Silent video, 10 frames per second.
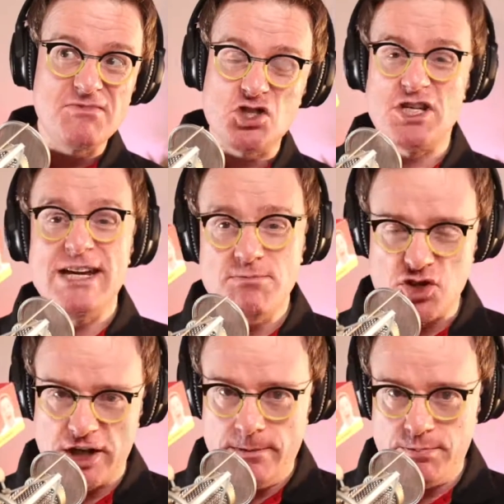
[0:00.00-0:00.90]

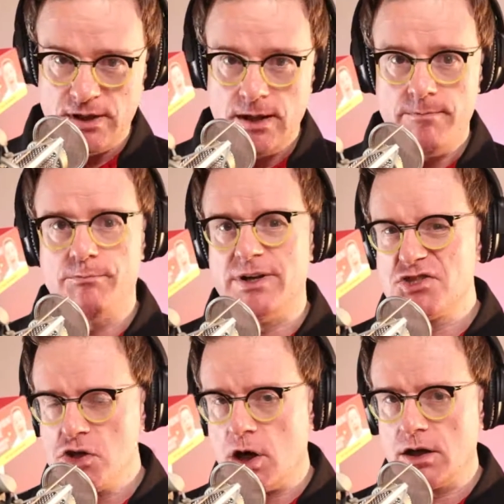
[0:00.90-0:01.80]
cheap, but
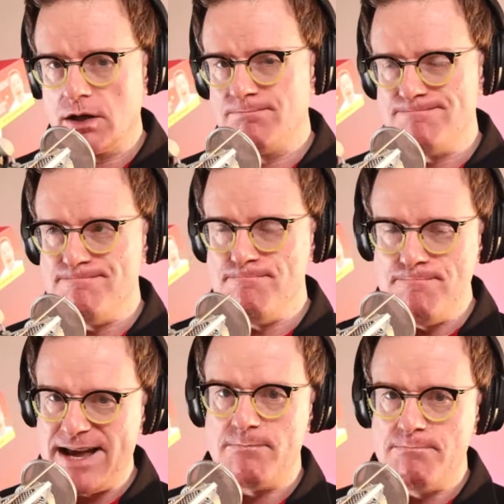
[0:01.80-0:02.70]
it's not
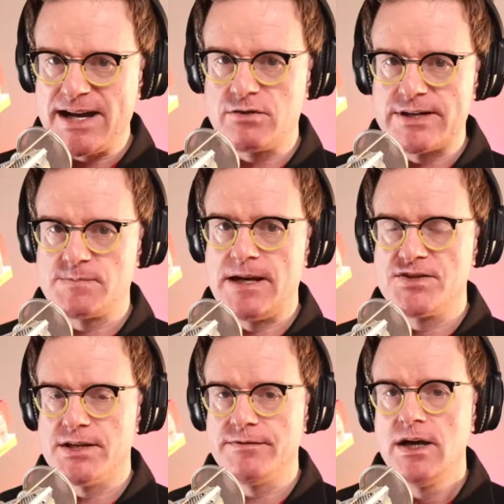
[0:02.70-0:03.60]
mega
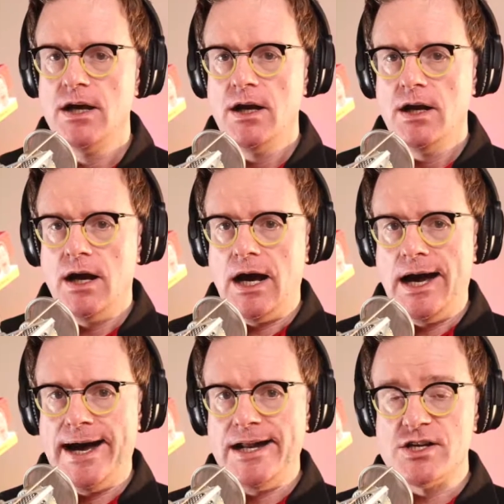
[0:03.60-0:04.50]
expensive.
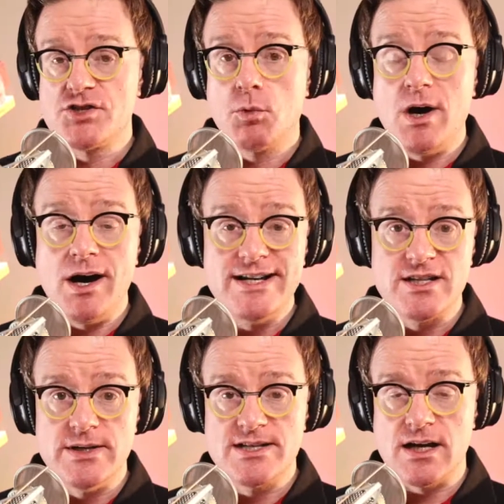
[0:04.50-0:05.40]
And so what I
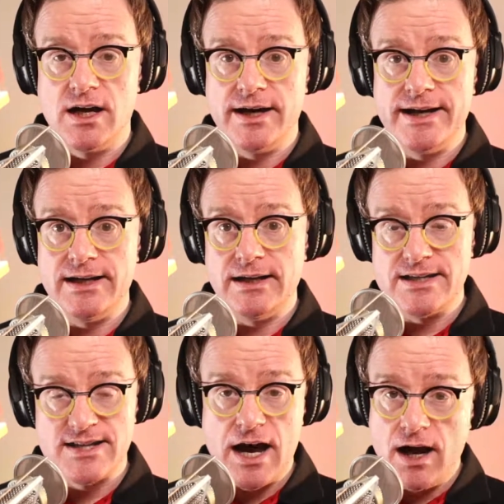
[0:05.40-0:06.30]
do is
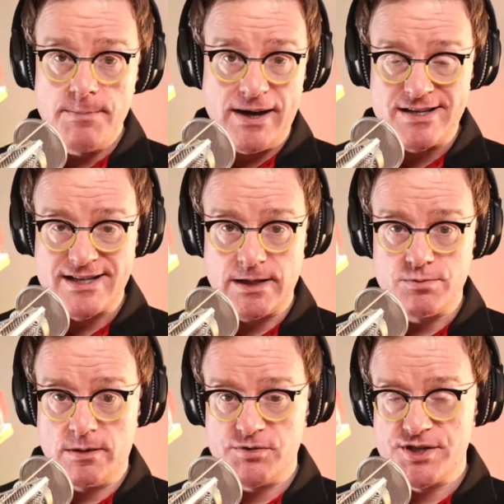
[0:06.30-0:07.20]
it's an iPad
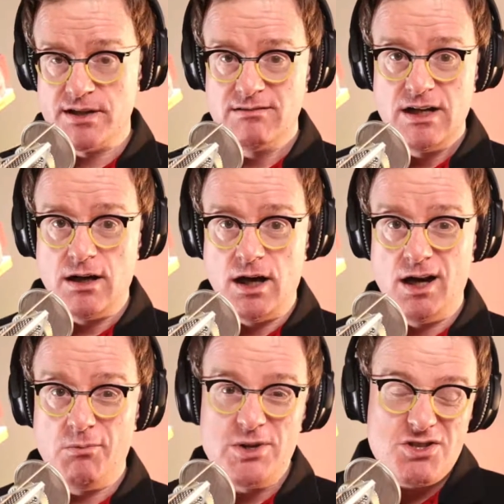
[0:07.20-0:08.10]
teleprompter,
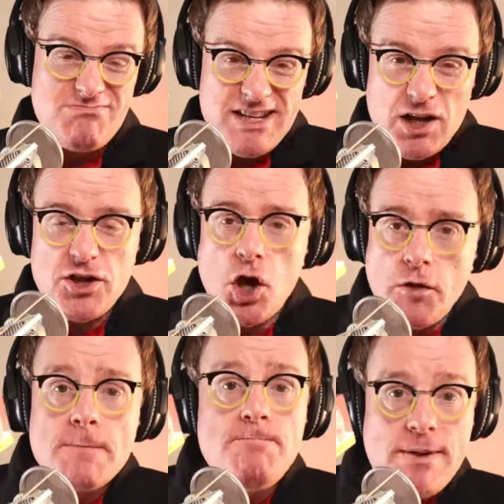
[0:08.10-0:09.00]
which, they're
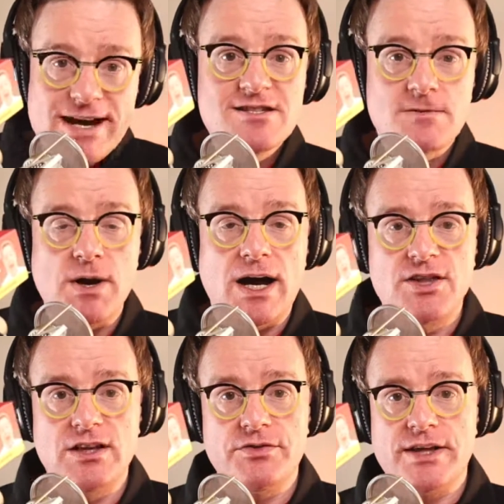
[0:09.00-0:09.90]
not the best, but I
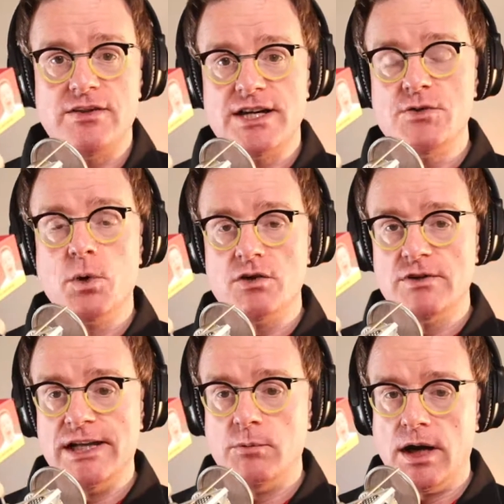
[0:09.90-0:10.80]
think they'd work
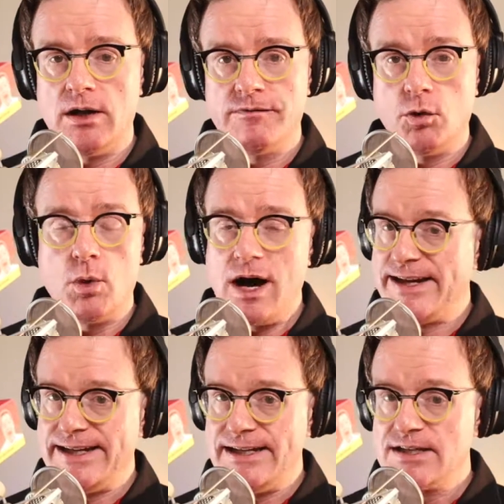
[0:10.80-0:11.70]
really well for what
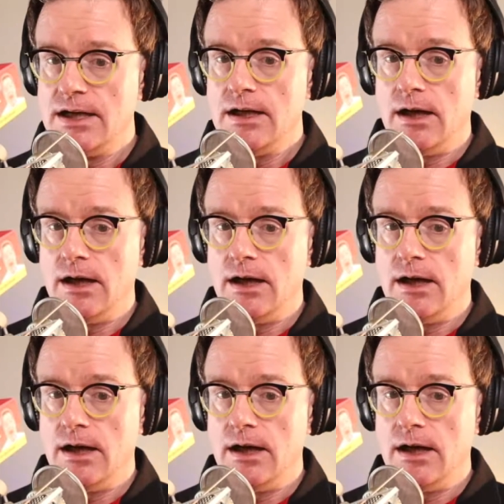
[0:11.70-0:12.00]
I need.